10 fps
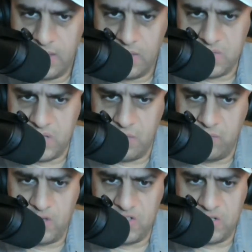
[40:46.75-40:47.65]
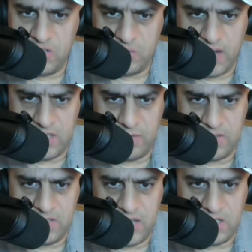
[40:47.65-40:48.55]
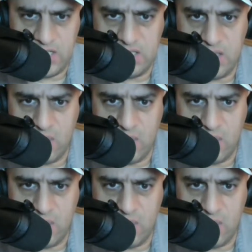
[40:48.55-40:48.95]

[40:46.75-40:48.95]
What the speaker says: It was an unfortunate tragedy for Sanchez.